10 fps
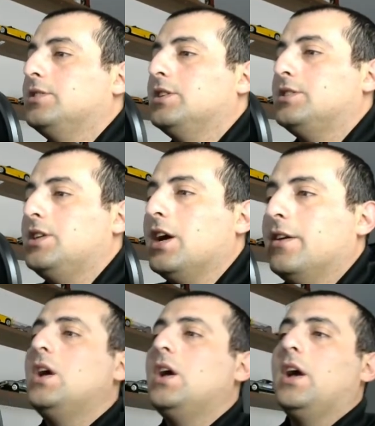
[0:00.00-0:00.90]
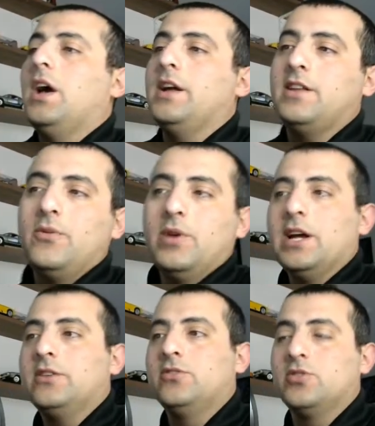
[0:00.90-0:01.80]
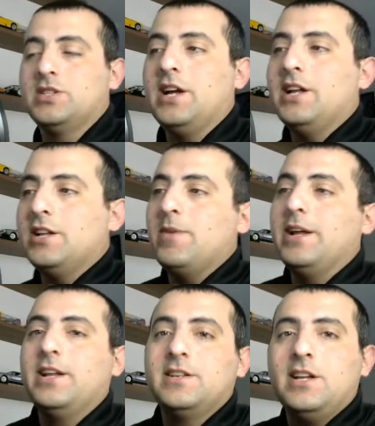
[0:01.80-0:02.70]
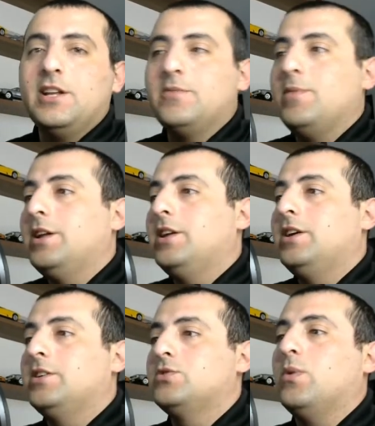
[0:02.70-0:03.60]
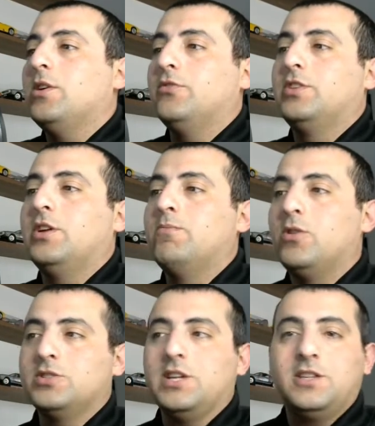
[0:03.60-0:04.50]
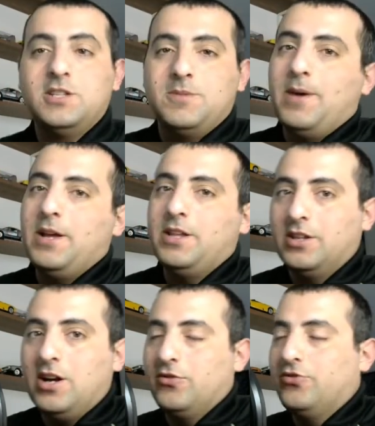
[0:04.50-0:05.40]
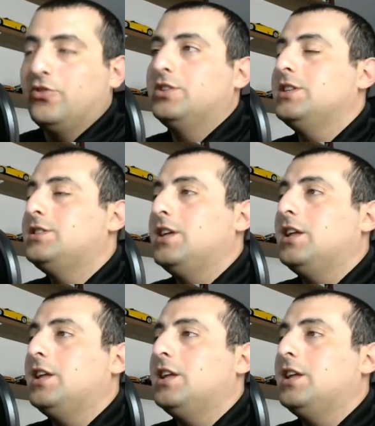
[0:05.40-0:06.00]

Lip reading: here. And then we get to Silent Mining. Silent Mining is one of the most anticipated cards for this set.